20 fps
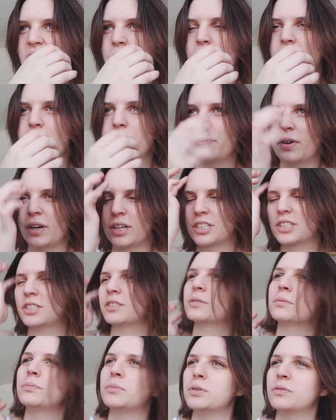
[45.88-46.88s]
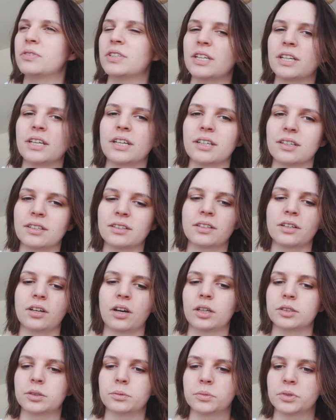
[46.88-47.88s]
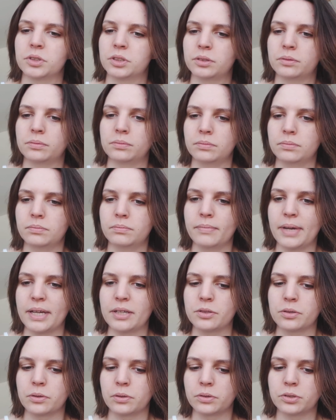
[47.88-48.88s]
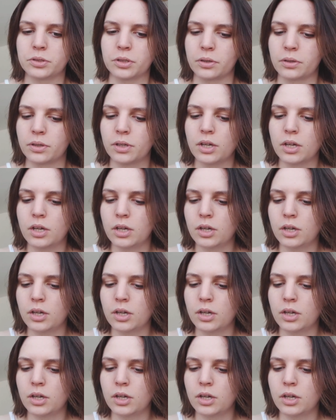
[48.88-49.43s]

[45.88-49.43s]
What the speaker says: when I first moved in here, the garden was mental, so